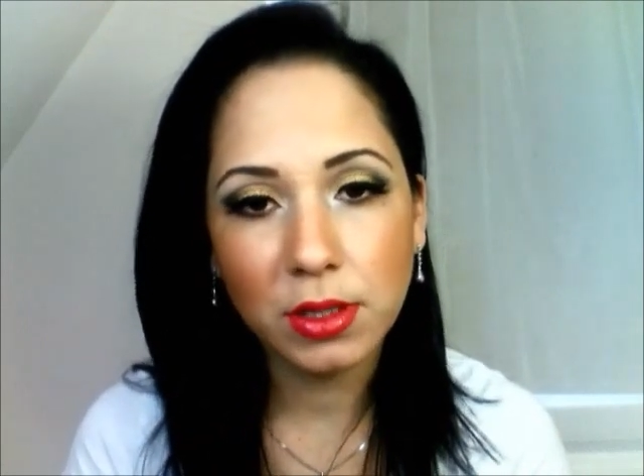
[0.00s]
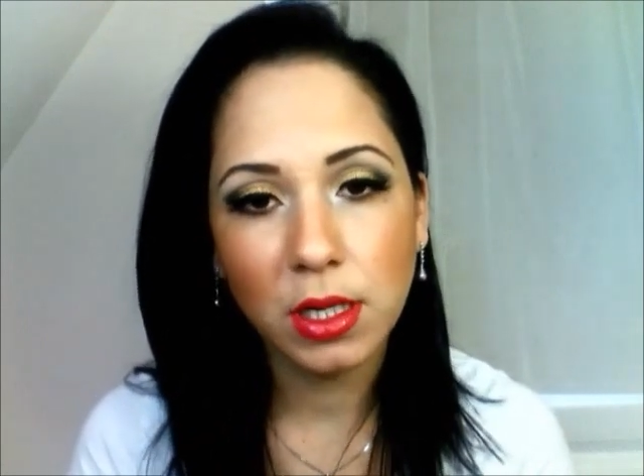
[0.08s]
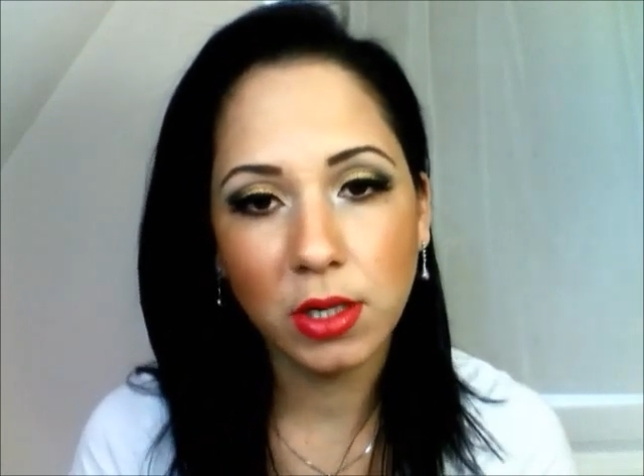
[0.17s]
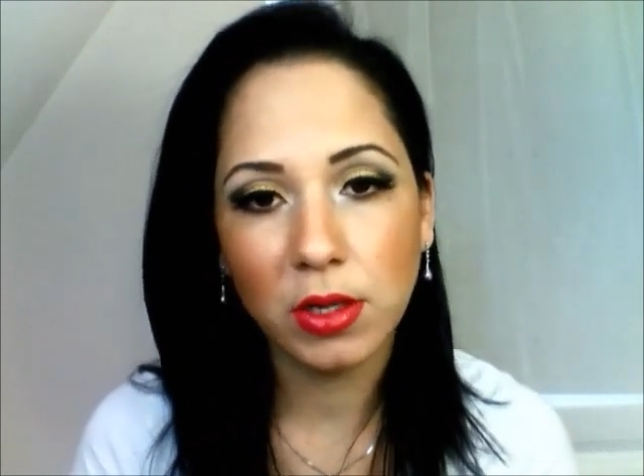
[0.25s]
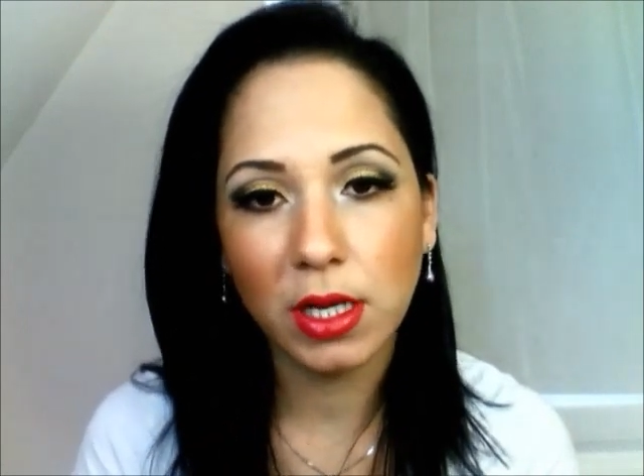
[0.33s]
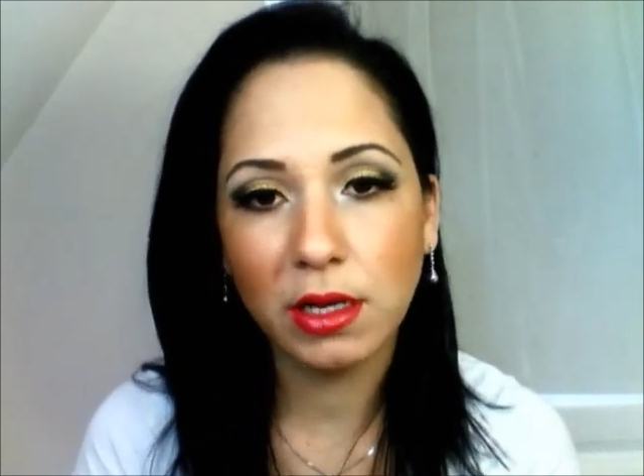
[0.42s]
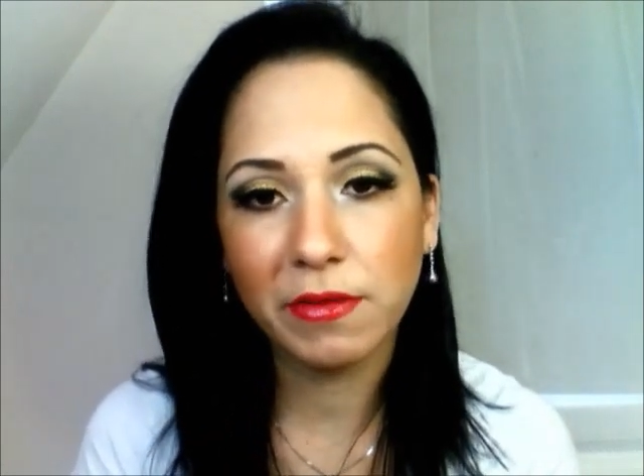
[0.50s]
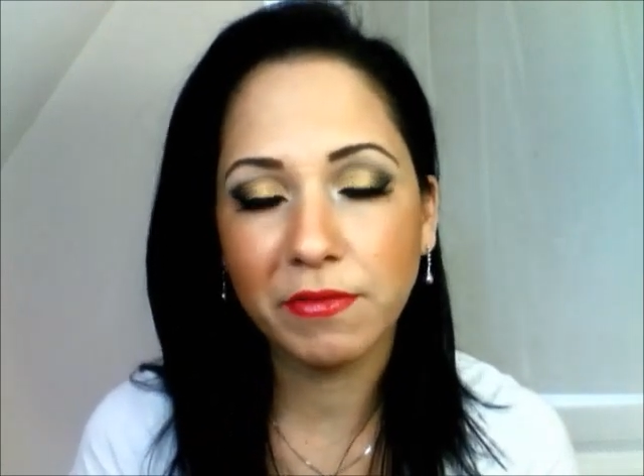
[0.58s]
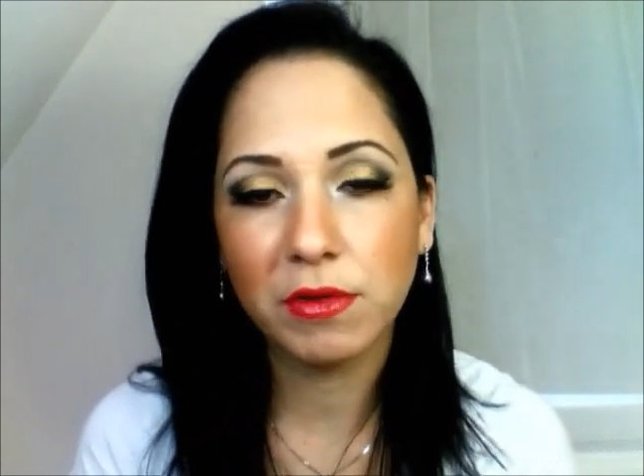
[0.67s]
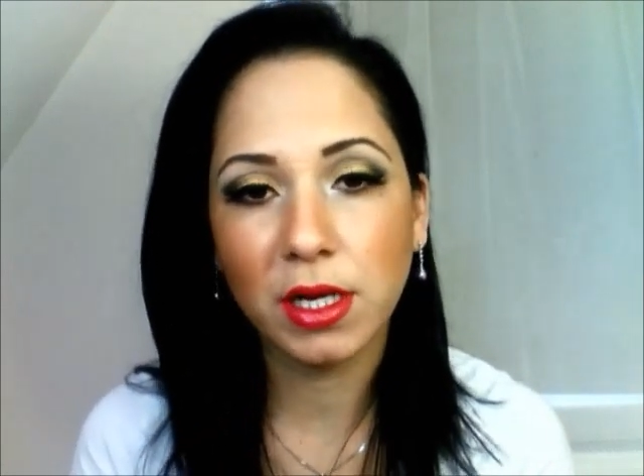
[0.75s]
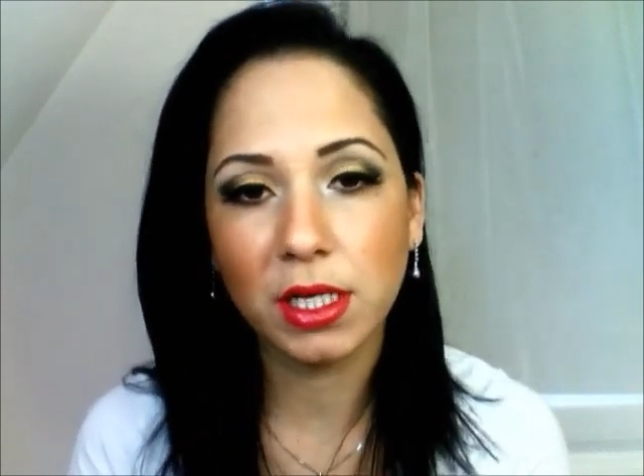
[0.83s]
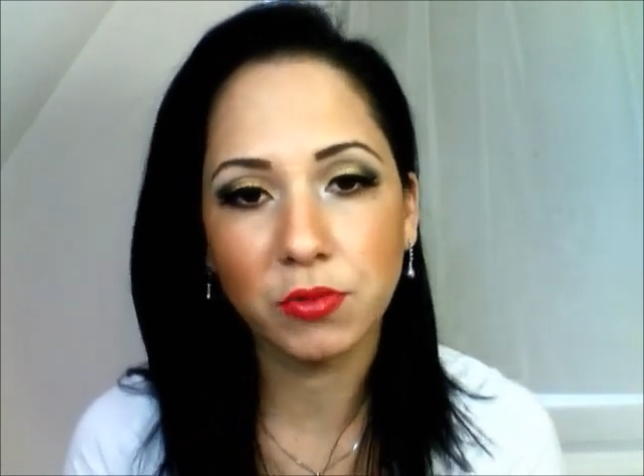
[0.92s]
okay, if
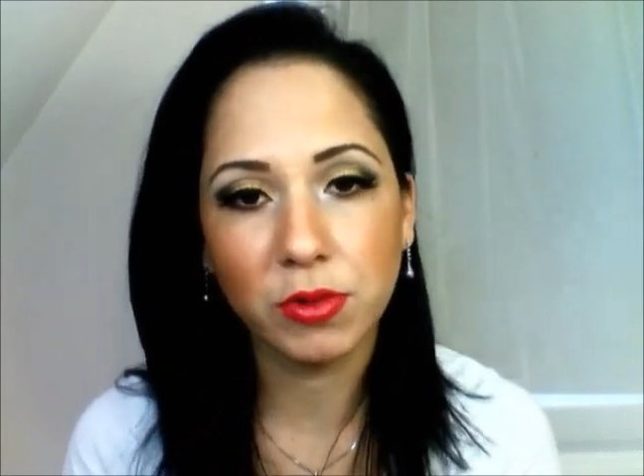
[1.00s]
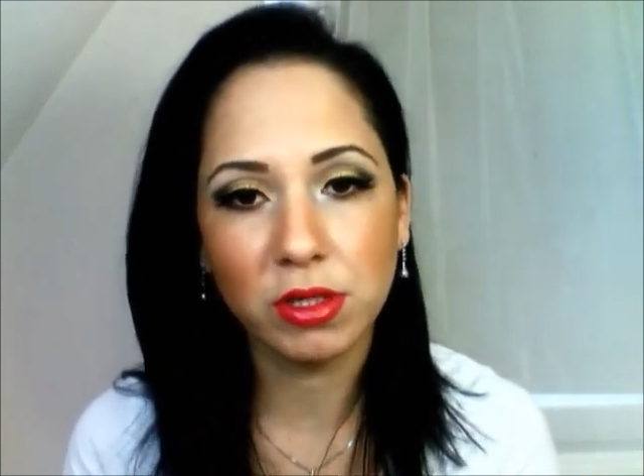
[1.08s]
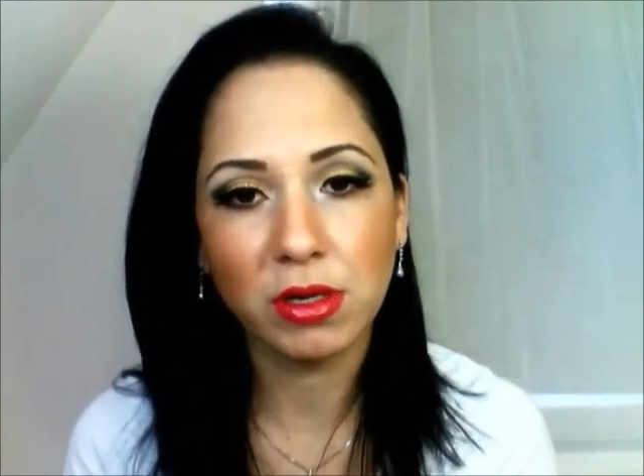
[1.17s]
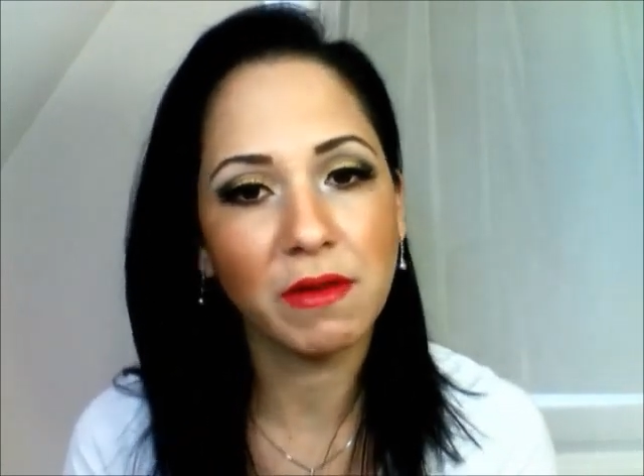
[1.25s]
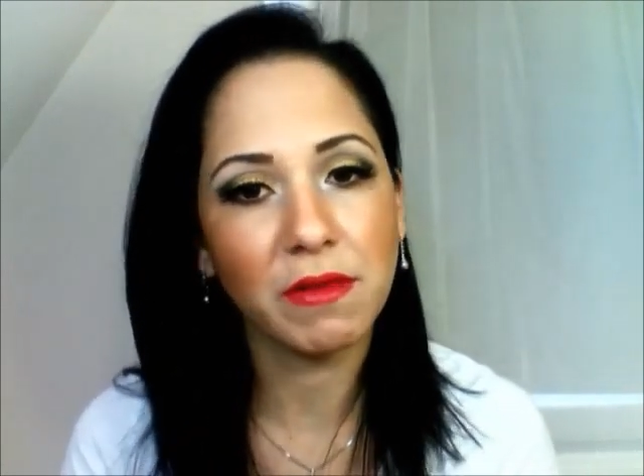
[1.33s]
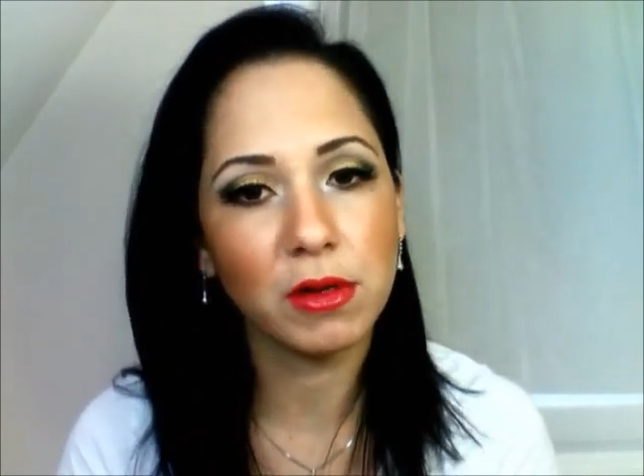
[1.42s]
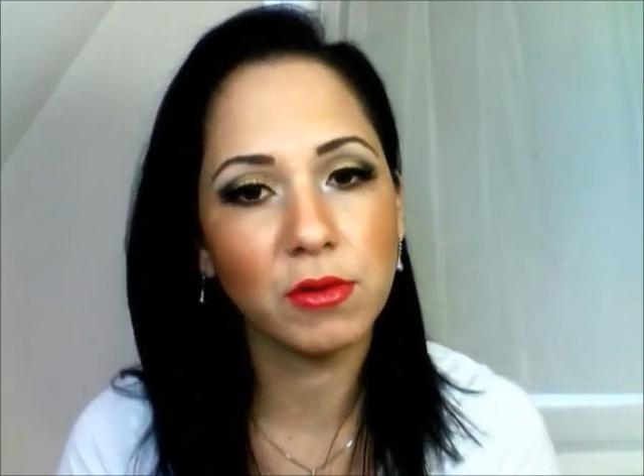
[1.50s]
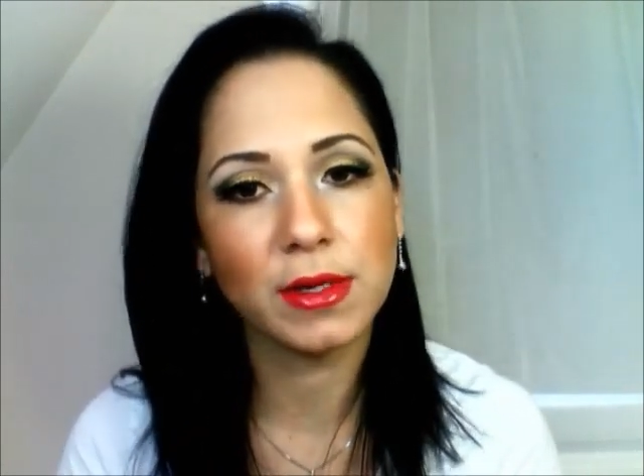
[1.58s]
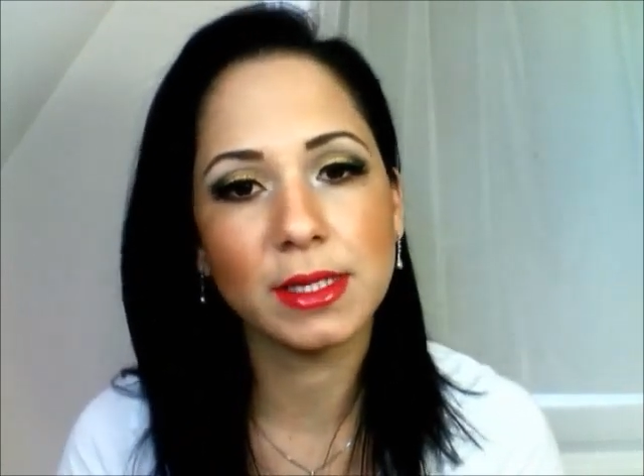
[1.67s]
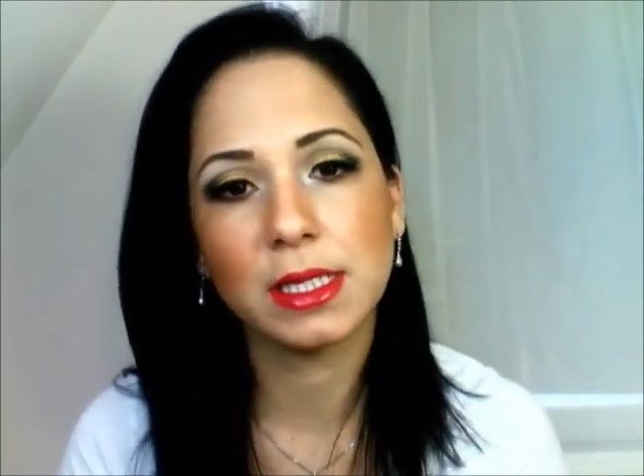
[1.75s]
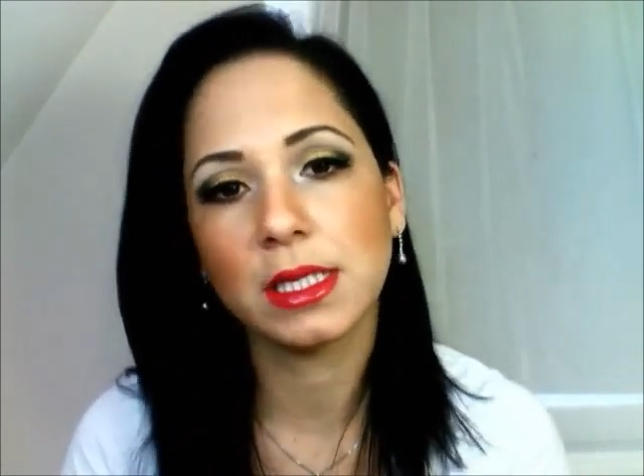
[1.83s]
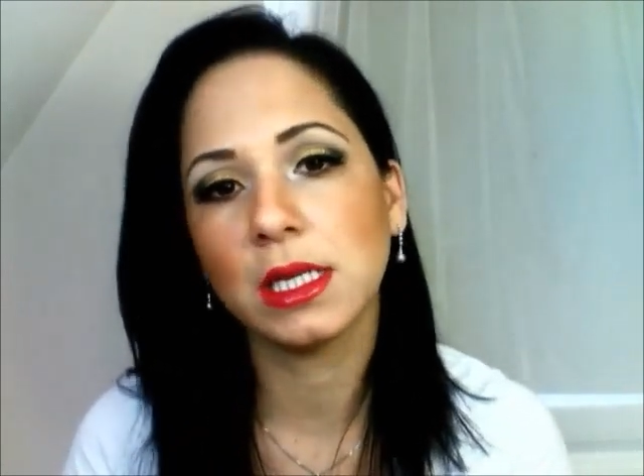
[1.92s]
you guys want to have a look
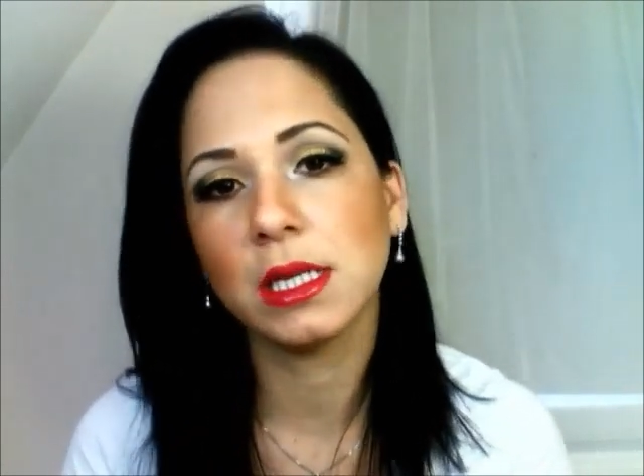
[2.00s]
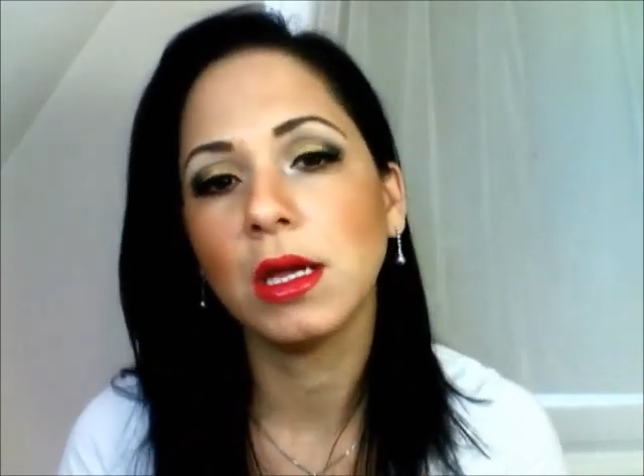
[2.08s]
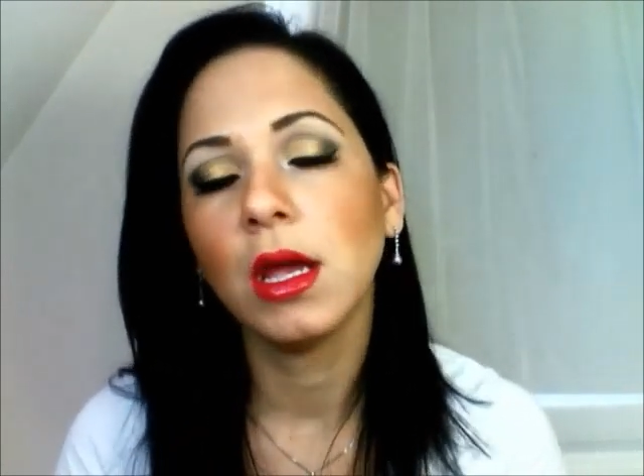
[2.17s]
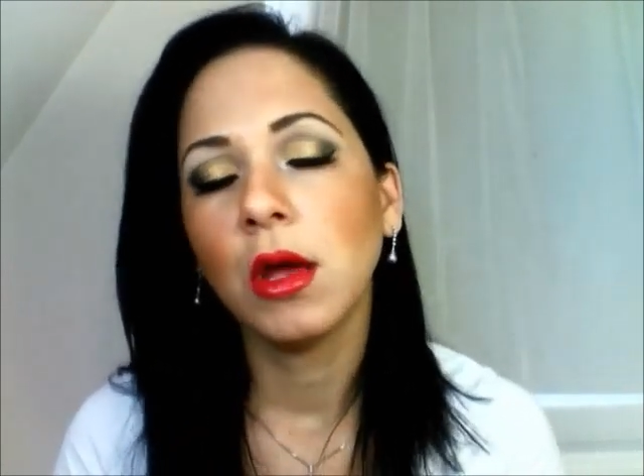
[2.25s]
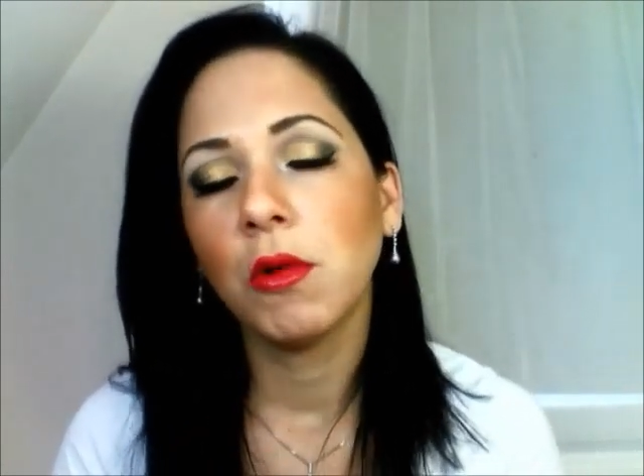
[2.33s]
and see